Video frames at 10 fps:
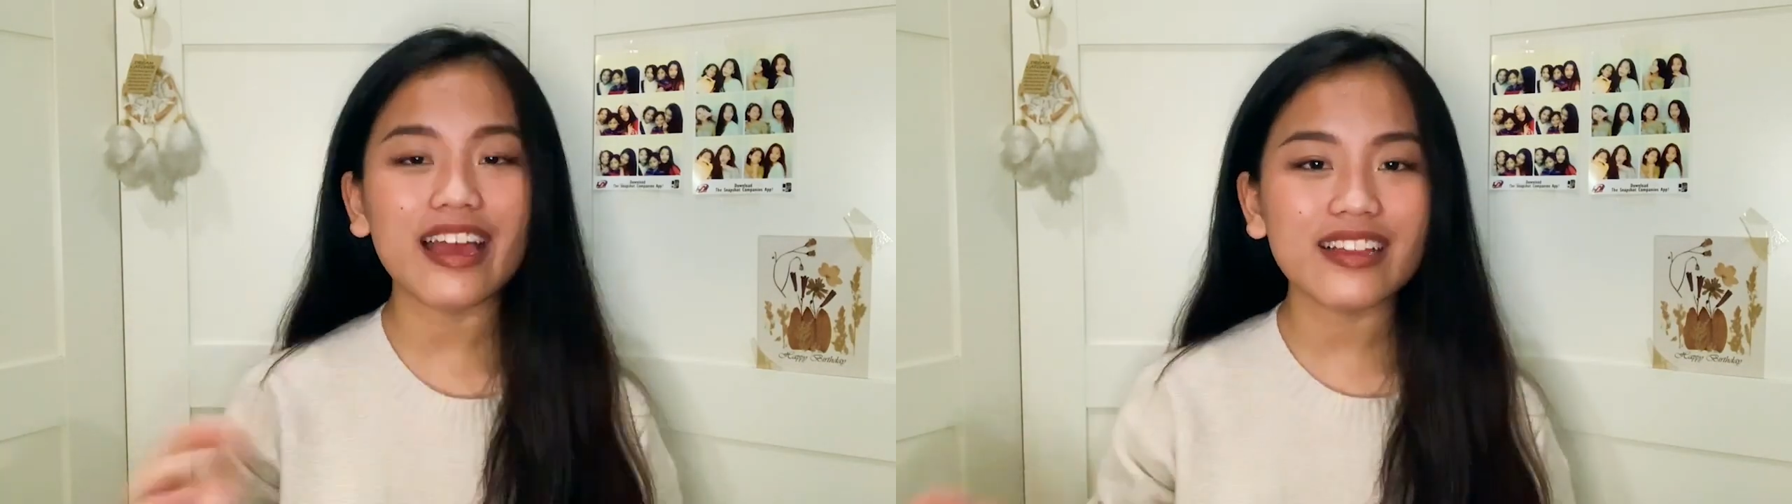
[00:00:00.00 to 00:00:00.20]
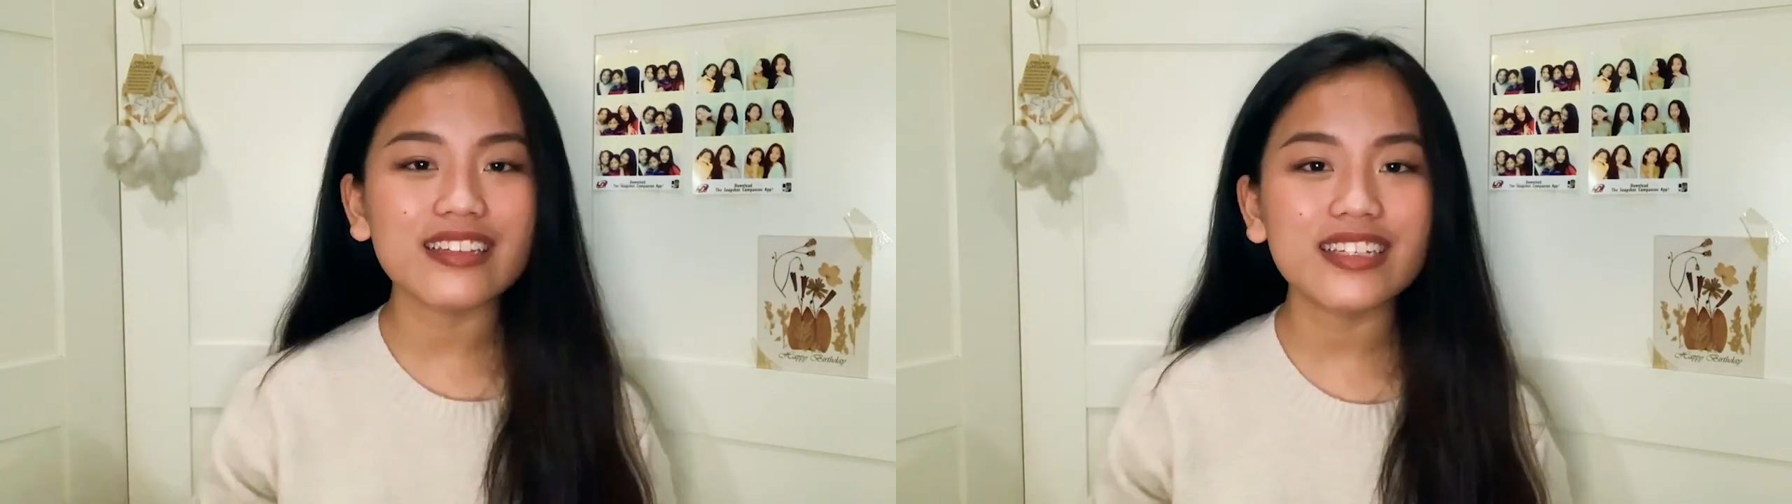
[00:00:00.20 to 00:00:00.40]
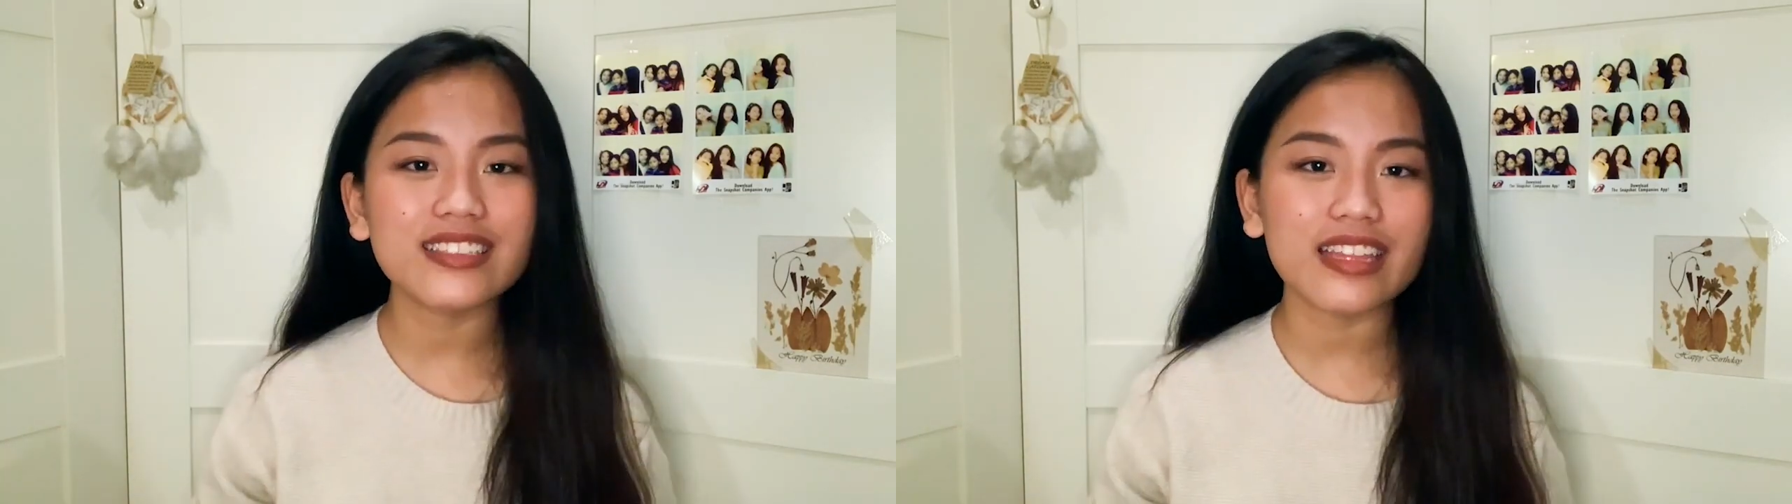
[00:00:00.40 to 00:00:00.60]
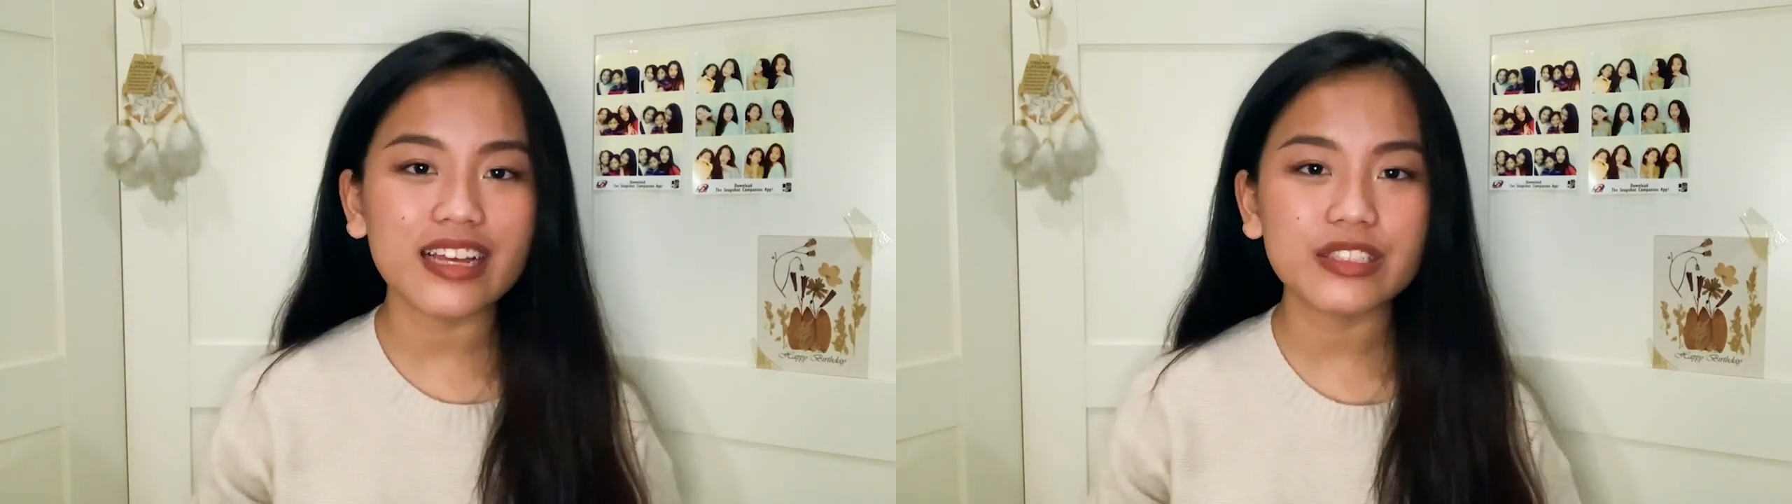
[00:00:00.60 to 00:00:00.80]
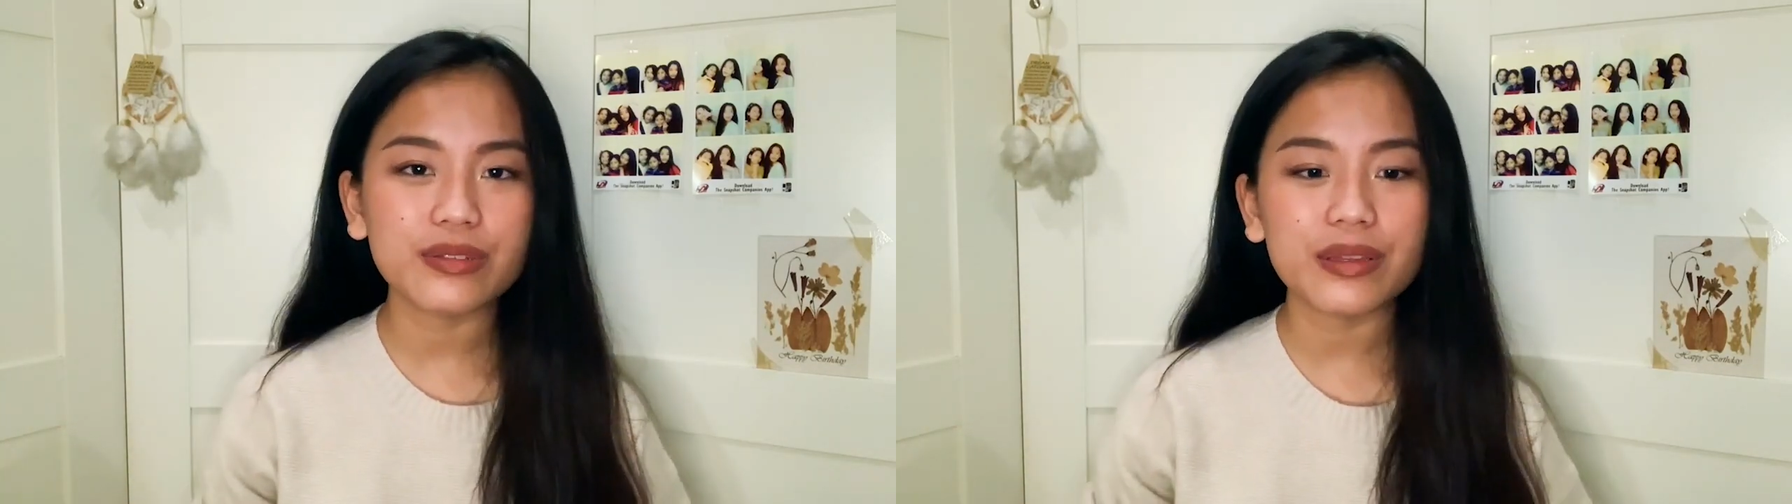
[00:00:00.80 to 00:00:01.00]
At least
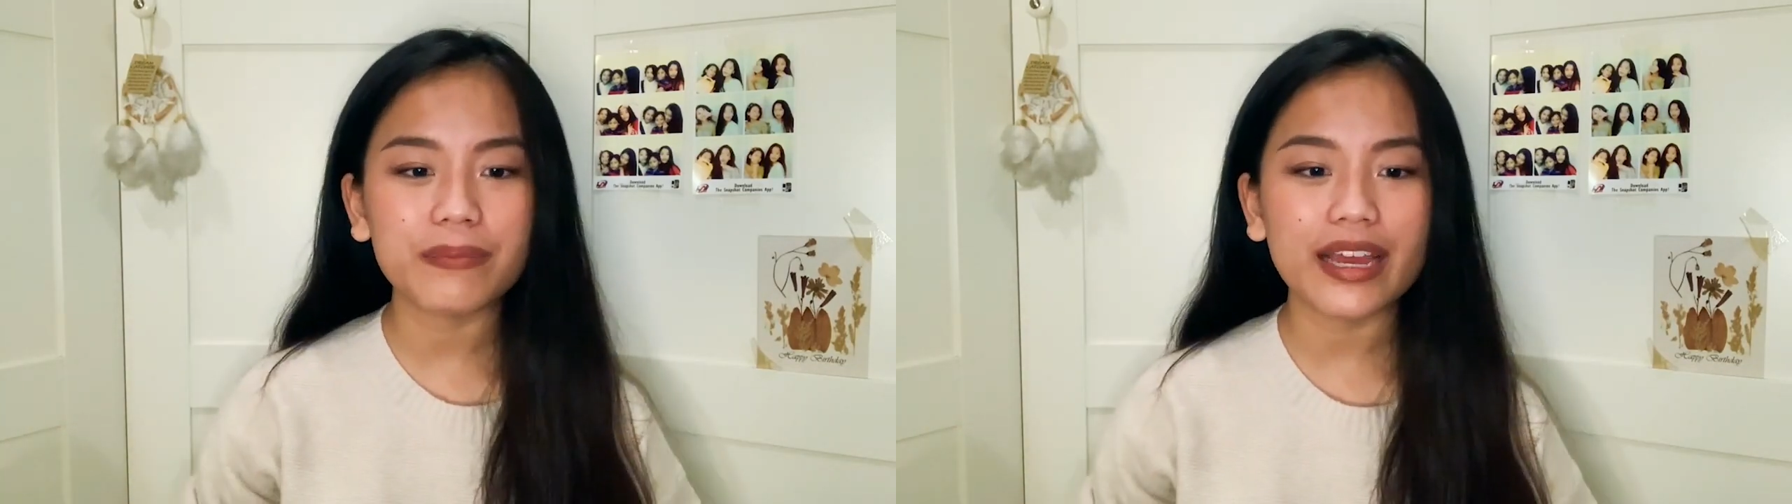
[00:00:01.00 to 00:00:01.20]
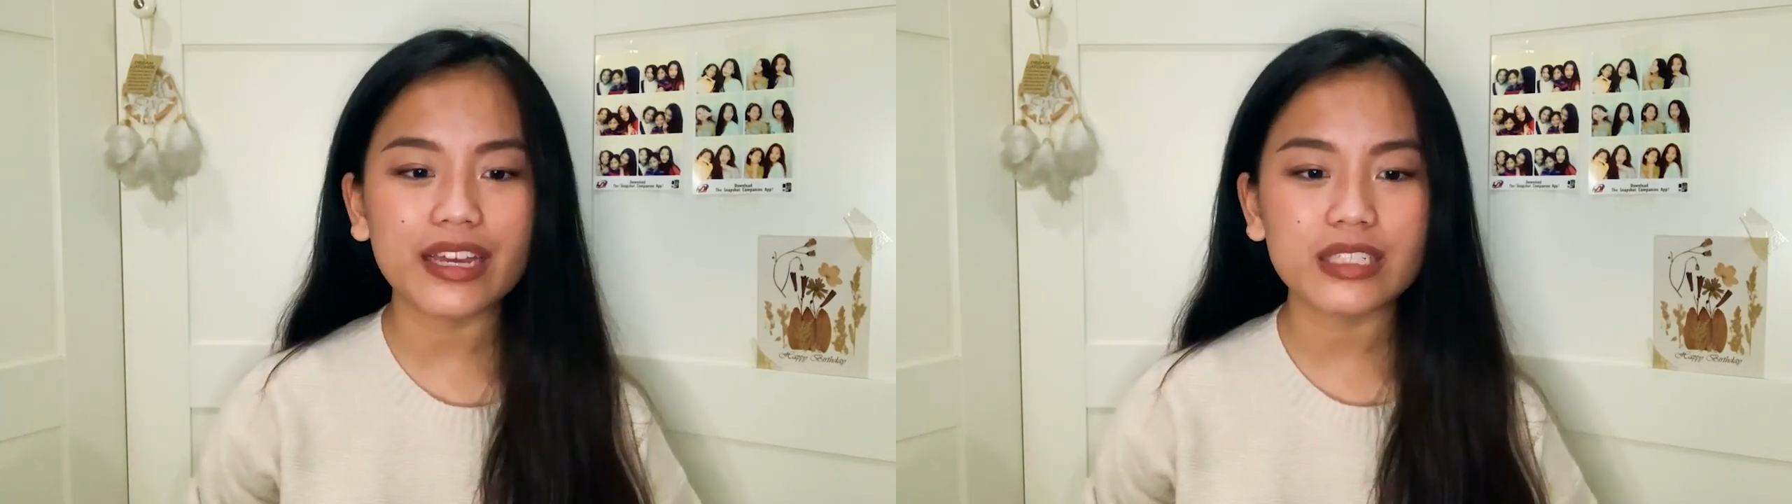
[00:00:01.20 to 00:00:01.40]
that's with my